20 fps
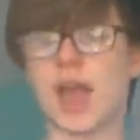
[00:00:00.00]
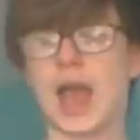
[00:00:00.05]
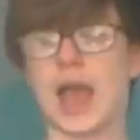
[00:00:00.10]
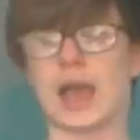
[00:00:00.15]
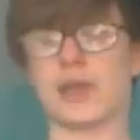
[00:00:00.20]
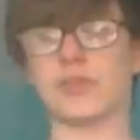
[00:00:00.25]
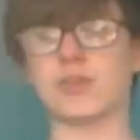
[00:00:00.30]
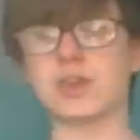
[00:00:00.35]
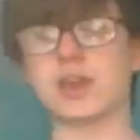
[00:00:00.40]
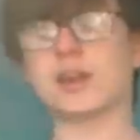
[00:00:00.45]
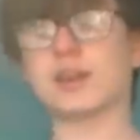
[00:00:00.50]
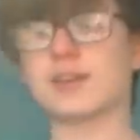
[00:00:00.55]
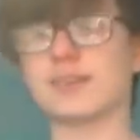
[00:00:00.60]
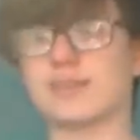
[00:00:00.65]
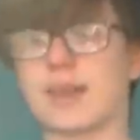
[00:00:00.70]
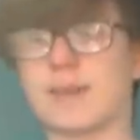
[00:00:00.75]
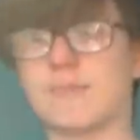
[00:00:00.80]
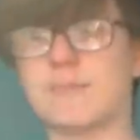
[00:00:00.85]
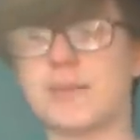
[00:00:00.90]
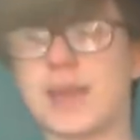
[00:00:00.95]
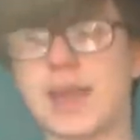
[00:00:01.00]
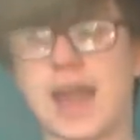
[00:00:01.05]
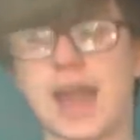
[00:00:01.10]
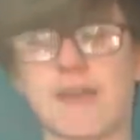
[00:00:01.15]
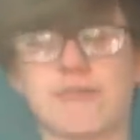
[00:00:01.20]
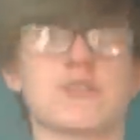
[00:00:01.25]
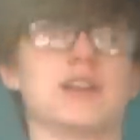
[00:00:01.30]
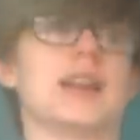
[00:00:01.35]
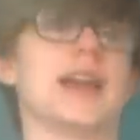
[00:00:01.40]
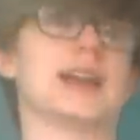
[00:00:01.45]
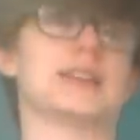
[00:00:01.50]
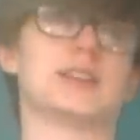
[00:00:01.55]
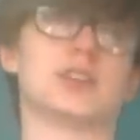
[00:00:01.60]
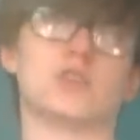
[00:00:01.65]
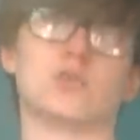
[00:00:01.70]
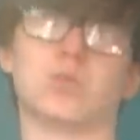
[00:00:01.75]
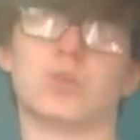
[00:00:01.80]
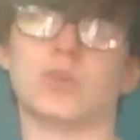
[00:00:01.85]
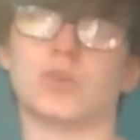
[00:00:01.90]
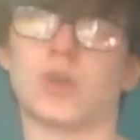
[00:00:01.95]
and the youngest MP ever
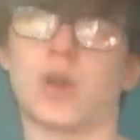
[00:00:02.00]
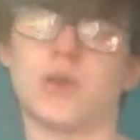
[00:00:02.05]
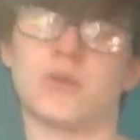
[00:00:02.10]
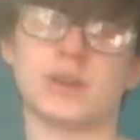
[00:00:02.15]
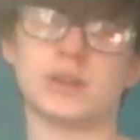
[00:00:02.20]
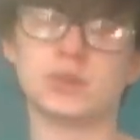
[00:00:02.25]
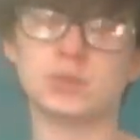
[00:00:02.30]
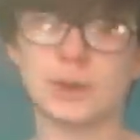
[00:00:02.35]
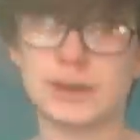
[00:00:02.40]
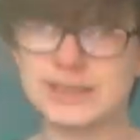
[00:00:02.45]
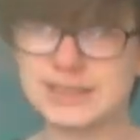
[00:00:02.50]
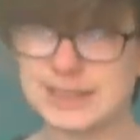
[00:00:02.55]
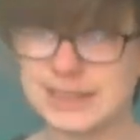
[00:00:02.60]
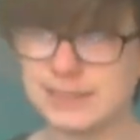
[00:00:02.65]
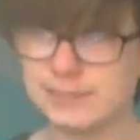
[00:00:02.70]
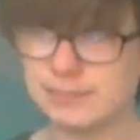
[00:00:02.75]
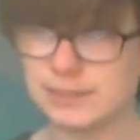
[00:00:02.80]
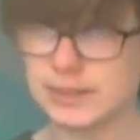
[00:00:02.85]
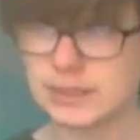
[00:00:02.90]
elected was only 20.